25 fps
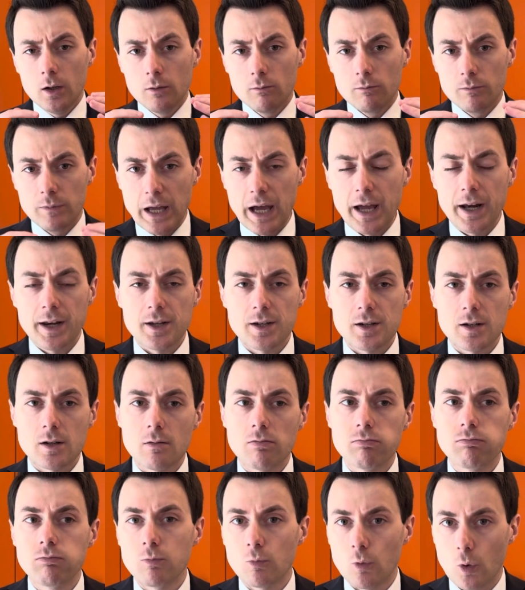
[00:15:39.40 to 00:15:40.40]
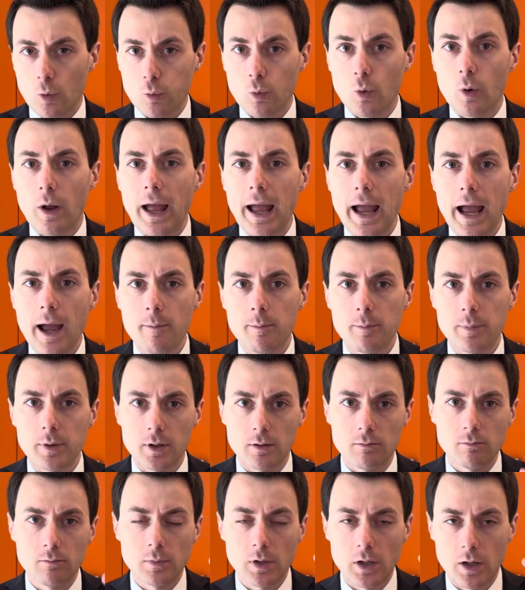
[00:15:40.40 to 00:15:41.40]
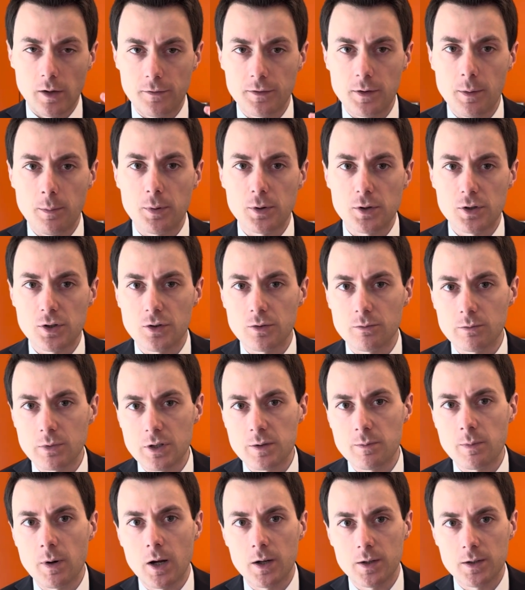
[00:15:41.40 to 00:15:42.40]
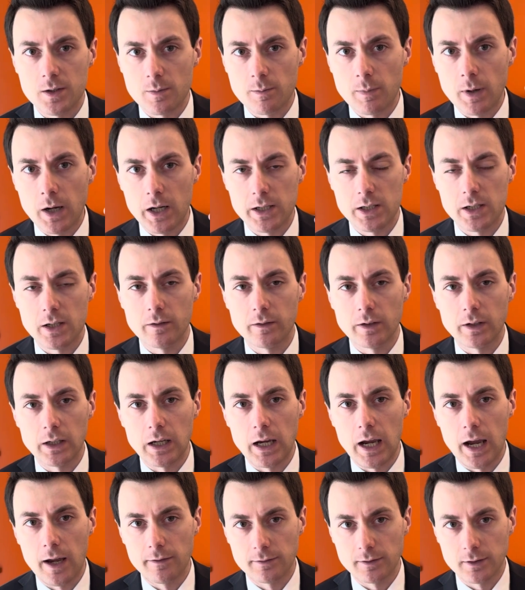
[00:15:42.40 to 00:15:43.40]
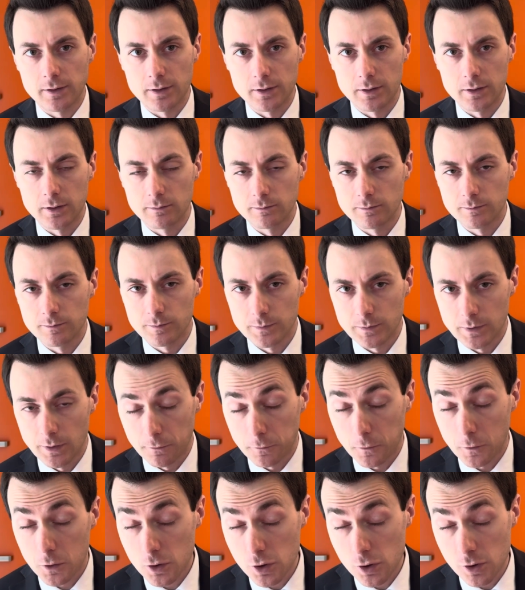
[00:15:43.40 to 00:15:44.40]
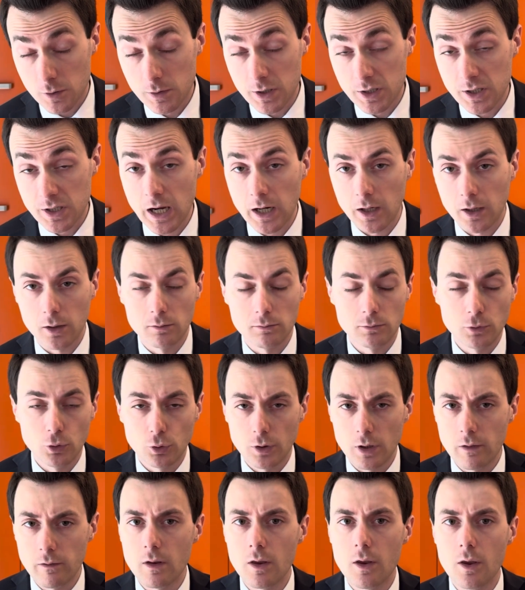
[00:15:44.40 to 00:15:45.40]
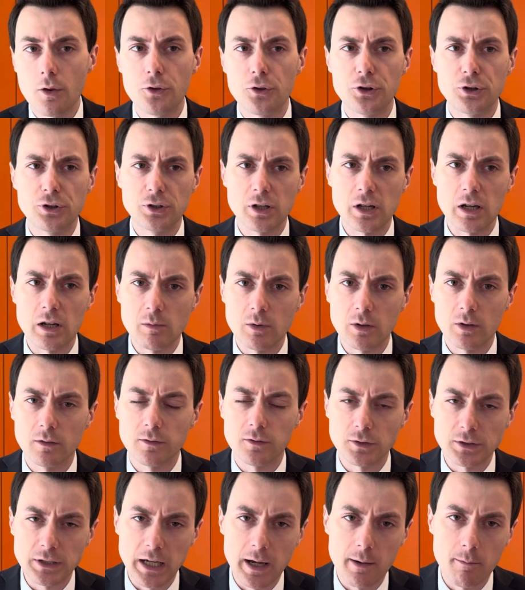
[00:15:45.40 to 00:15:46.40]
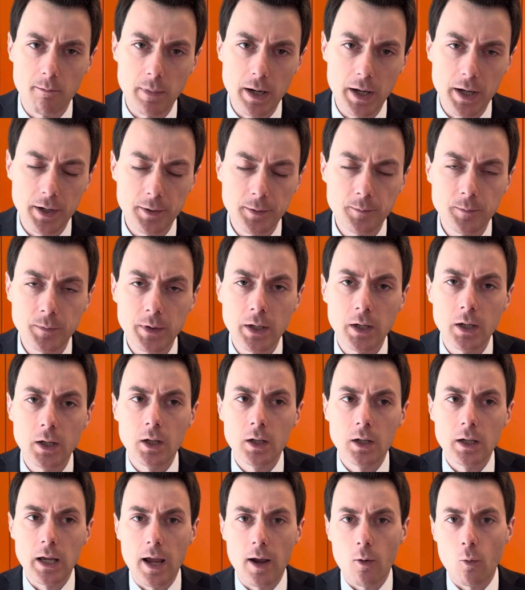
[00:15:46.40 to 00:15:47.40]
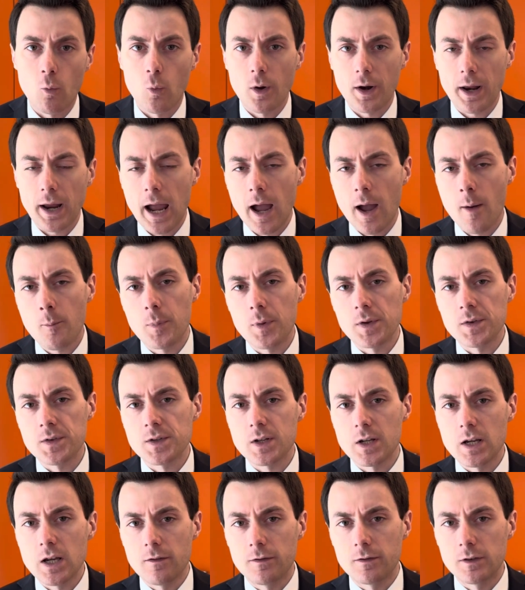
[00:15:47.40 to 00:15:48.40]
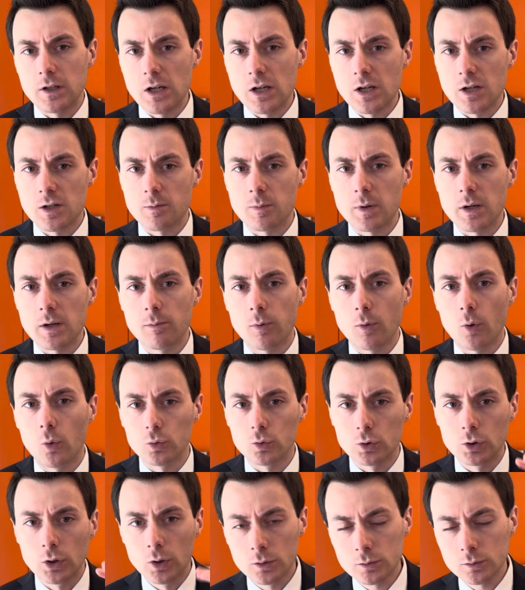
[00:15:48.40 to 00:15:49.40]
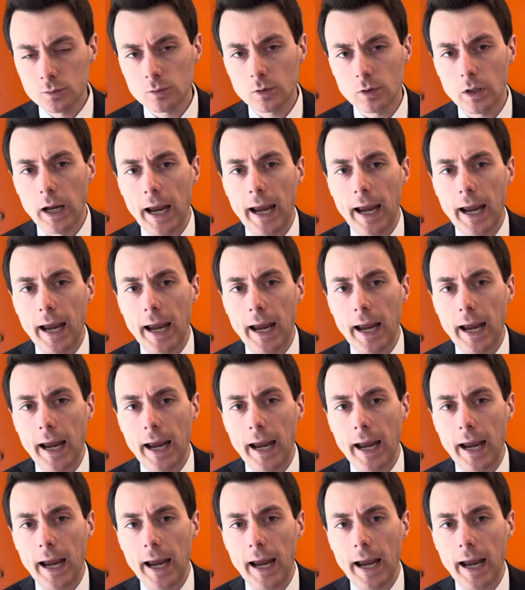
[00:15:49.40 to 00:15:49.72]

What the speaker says: that is what will happen if the person responds positively after the first, the second, or even the third email for that matter. What happens if these people don't